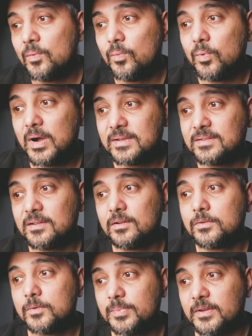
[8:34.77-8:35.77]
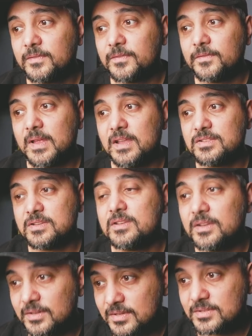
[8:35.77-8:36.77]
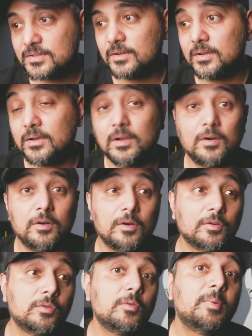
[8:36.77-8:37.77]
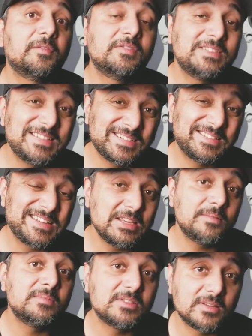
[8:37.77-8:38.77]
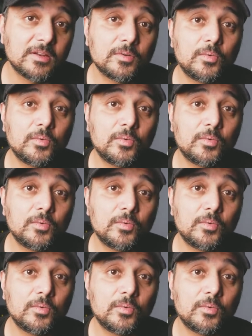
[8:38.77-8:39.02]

what a group of engineers or, or a group of te teams in an